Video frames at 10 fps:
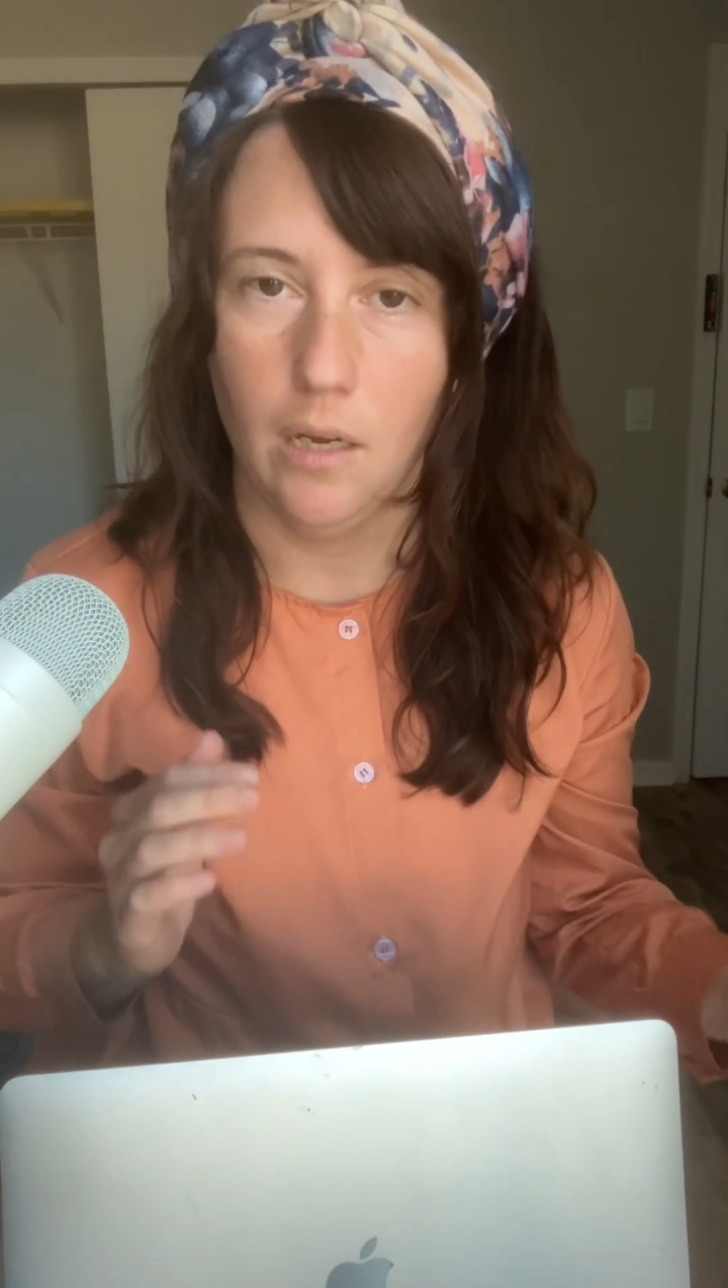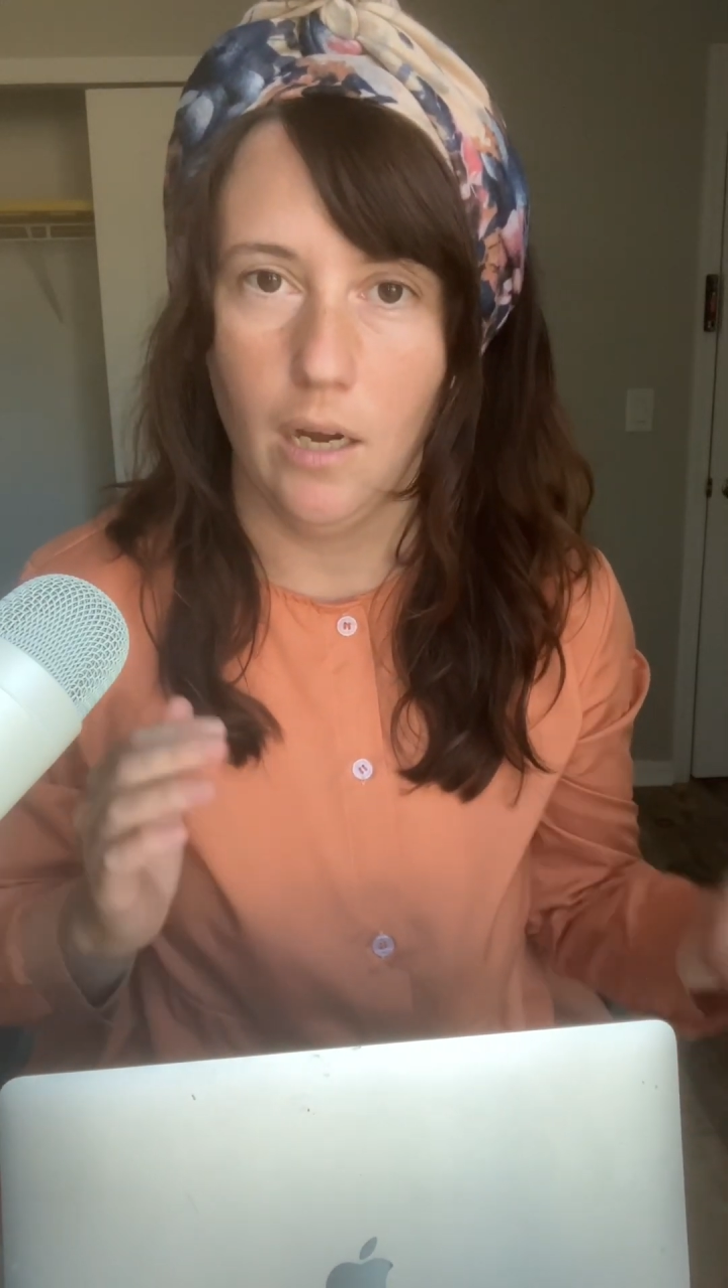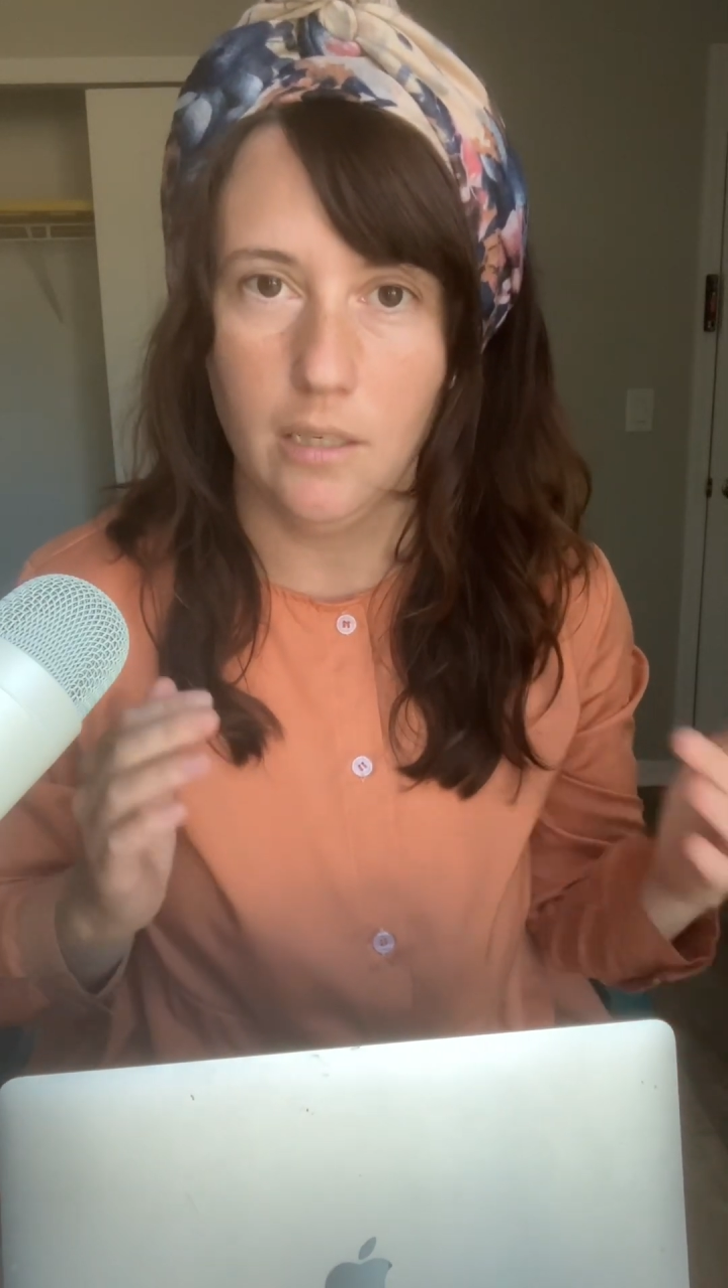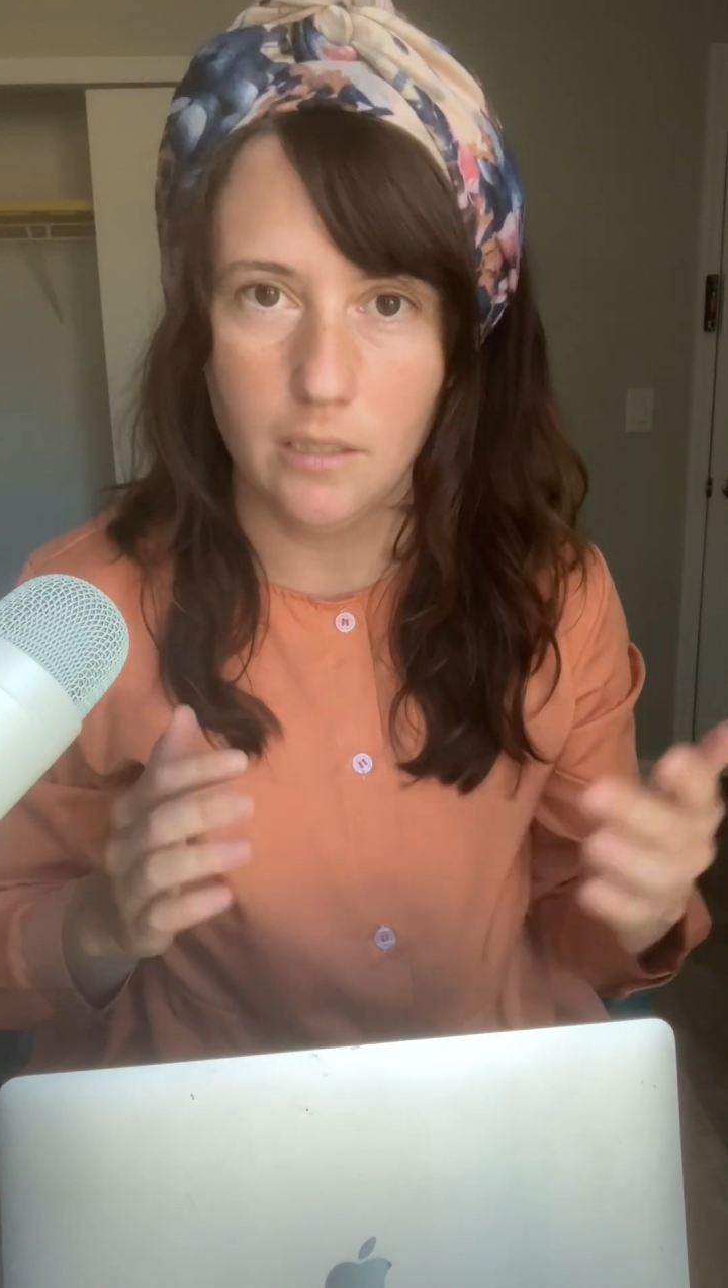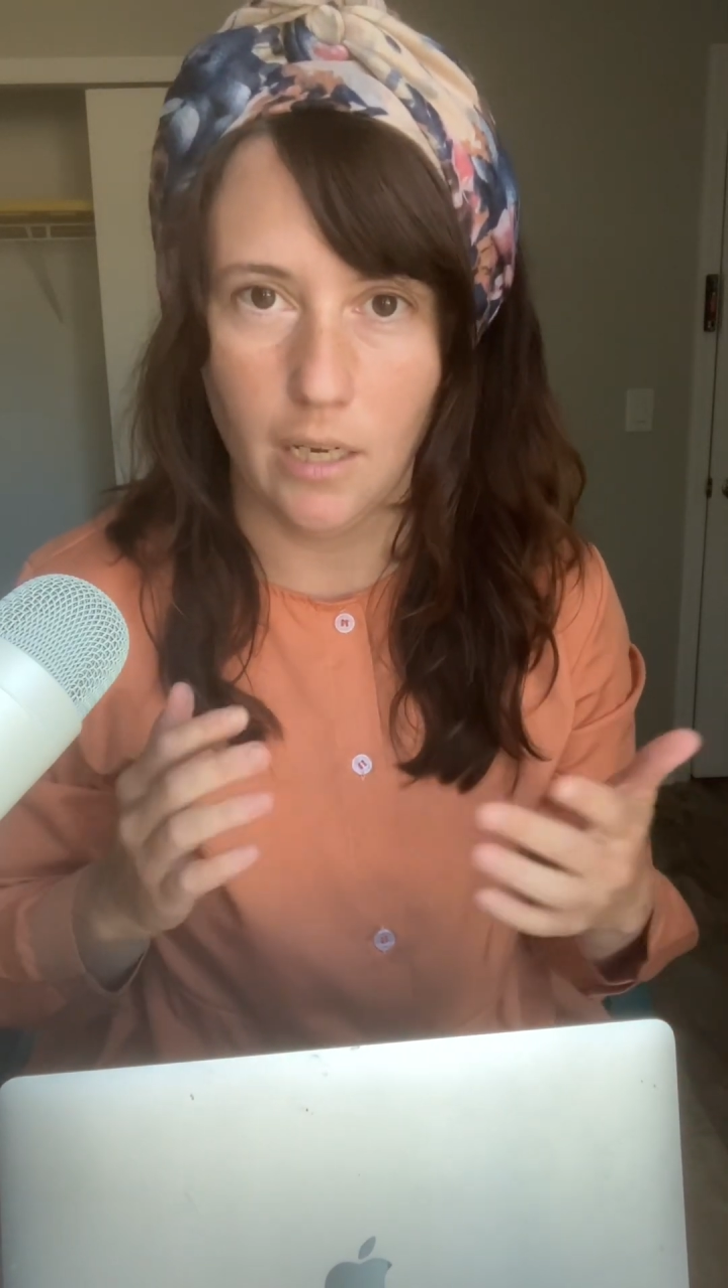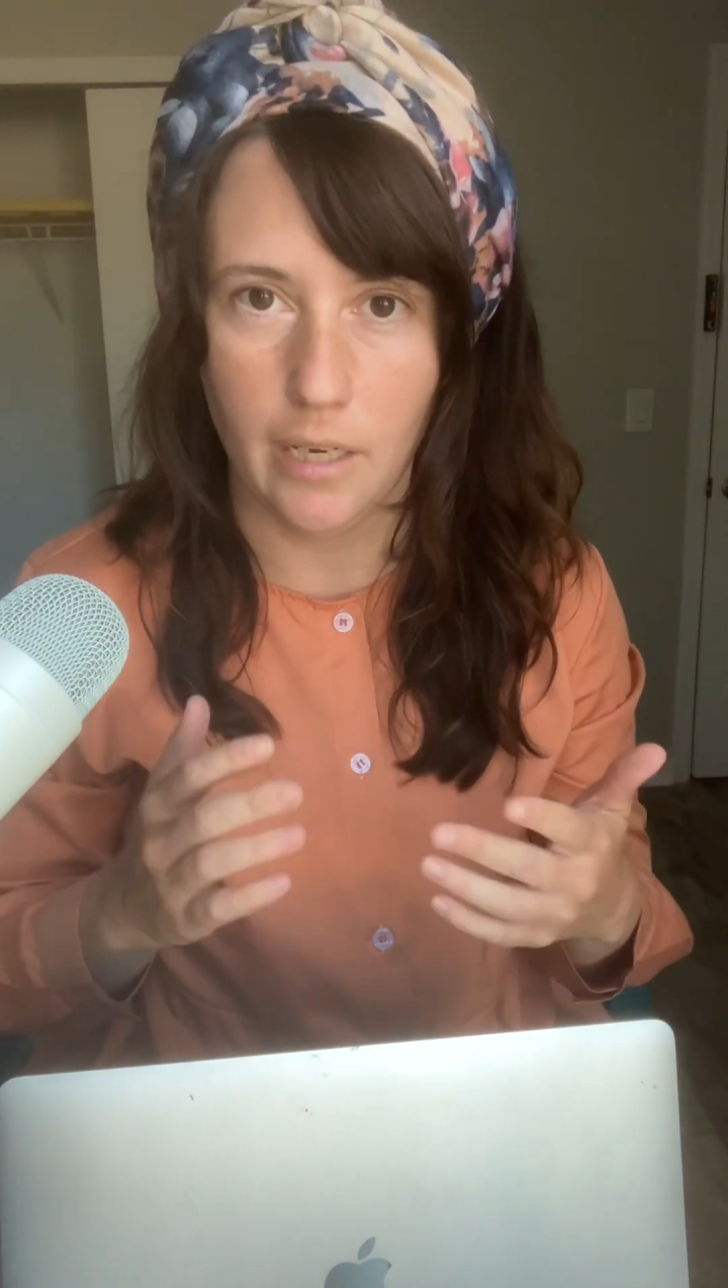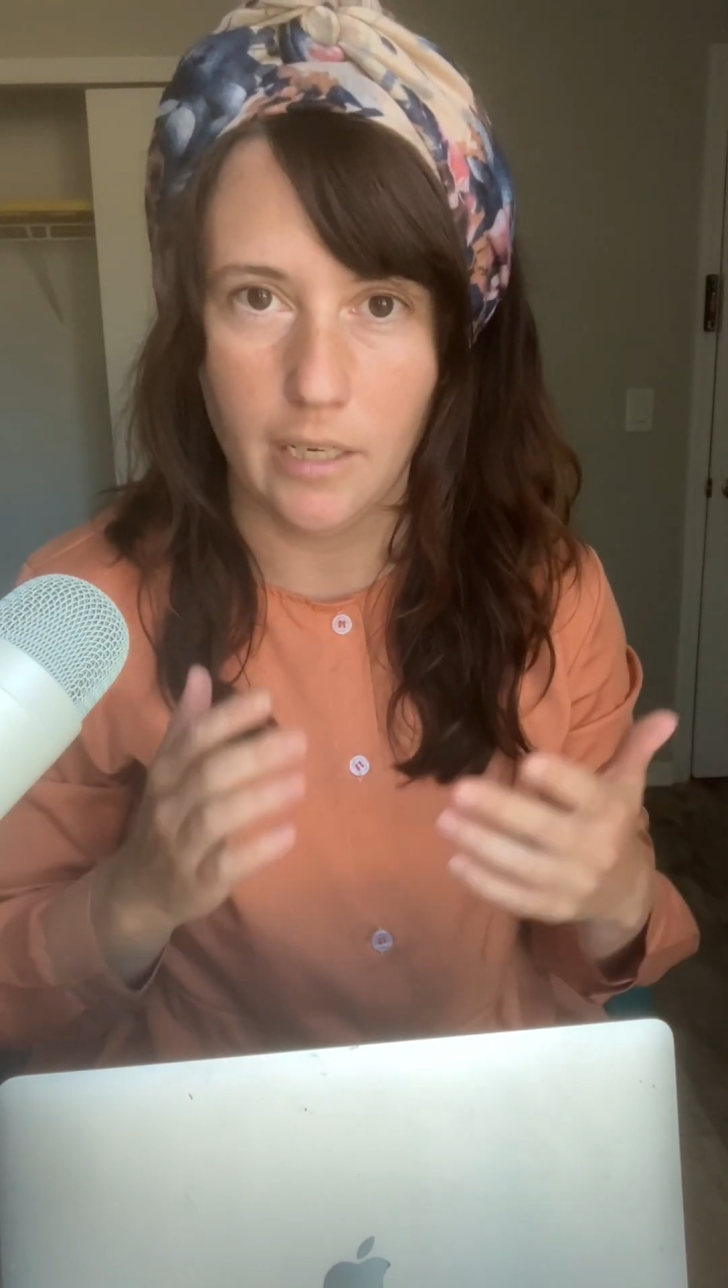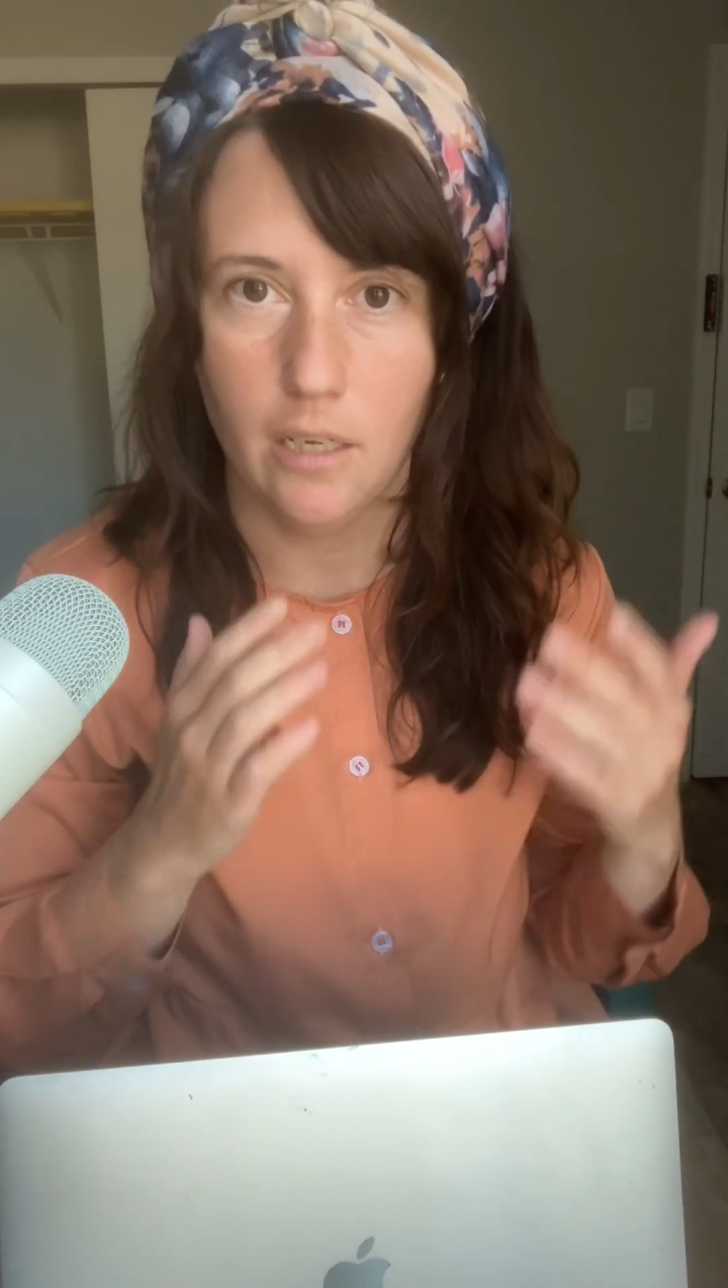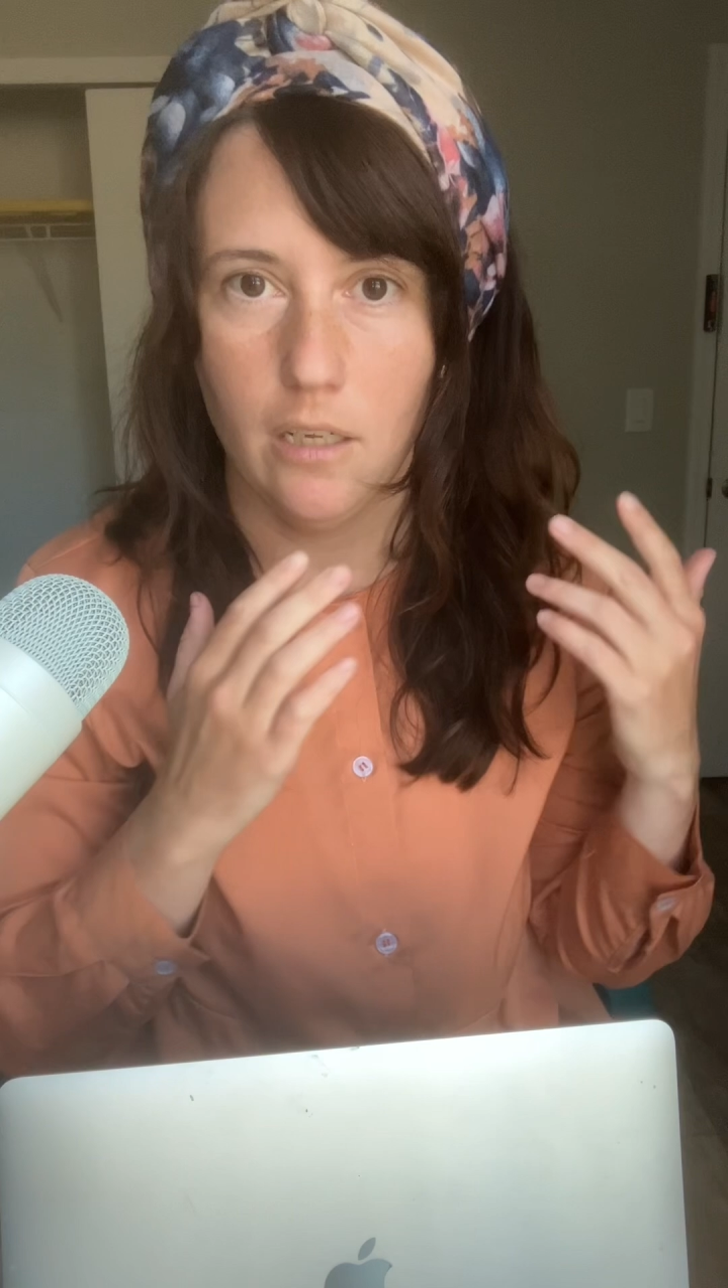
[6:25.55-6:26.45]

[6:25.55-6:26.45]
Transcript: unlike